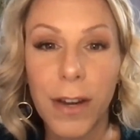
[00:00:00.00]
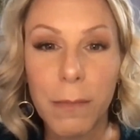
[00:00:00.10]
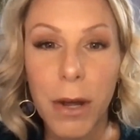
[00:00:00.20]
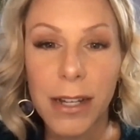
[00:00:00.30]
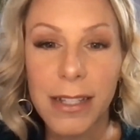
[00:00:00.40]

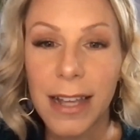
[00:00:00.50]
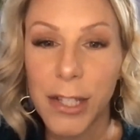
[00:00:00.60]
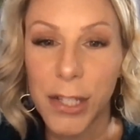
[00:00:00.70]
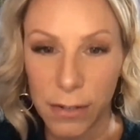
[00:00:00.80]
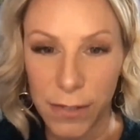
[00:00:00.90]
Trademarks
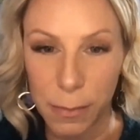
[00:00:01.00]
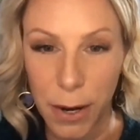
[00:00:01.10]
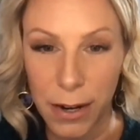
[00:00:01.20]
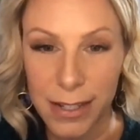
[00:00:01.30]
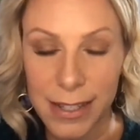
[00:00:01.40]
and service
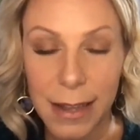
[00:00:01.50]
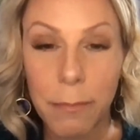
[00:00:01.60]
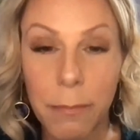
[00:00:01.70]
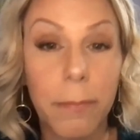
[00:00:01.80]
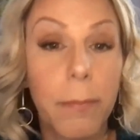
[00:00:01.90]
marks.
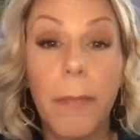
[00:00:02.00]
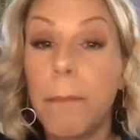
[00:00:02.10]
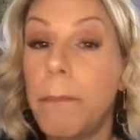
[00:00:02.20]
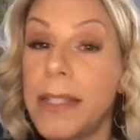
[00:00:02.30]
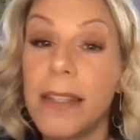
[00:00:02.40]

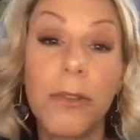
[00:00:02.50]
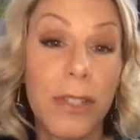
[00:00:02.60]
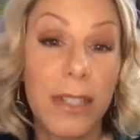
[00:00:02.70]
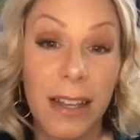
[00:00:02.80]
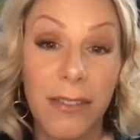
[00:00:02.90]
Business
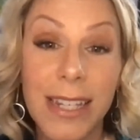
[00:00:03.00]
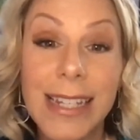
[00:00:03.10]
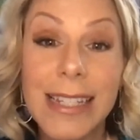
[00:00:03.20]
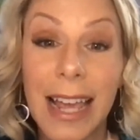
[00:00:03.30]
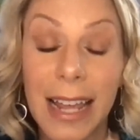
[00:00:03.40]
owners love
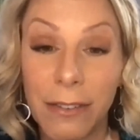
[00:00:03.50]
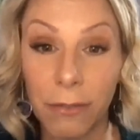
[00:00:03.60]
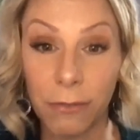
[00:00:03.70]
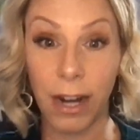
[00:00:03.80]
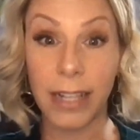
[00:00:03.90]
these, and
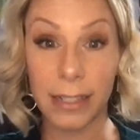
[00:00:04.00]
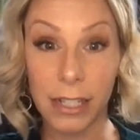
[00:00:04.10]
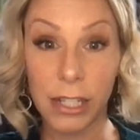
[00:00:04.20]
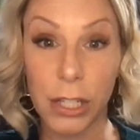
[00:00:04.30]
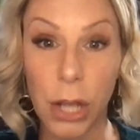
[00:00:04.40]
rightly
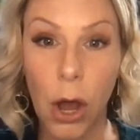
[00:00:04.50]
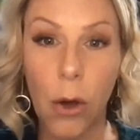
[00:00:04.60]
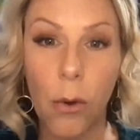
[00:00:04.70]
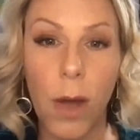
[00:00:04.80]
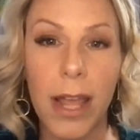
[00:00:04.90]

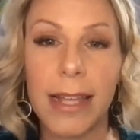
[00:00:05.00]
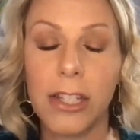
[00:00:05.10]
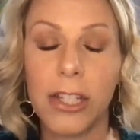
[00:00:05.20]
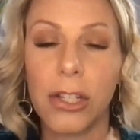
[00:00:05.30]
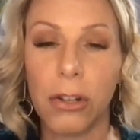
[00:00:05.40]
so. It
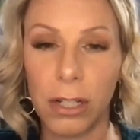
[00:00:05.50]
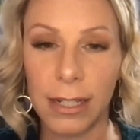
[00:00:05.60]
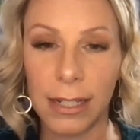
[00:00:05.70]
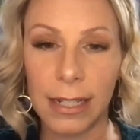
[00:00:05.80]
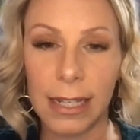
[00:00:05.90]

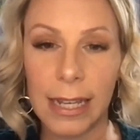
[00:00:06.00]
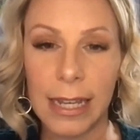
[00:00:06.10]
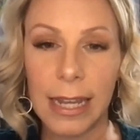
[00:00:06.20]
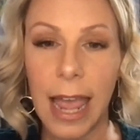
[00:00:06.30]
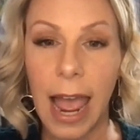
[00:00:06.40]

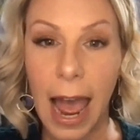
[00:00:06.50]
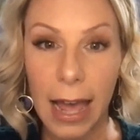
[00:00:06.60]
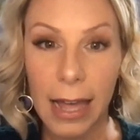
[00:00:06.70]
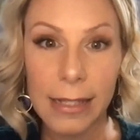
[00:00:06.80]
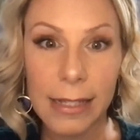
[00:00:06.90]
certainly
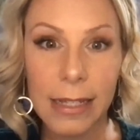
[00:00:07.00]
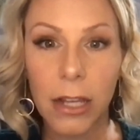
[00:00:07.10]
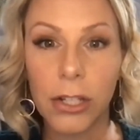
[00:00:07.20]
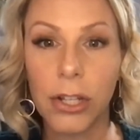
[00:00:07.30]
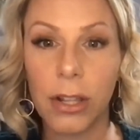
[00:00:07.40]
adds
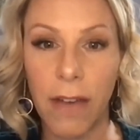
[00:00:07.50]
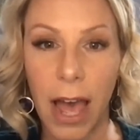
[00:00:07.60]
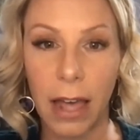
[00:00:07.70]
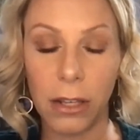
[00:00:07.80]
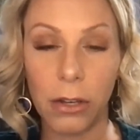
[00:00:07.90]
to the
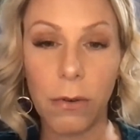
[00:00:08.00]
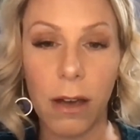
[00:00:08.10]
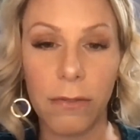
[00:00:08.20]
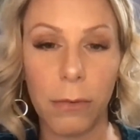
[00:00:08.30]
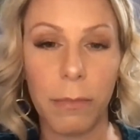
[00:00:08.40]
value
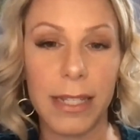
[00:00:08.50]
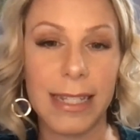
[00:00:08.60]
of your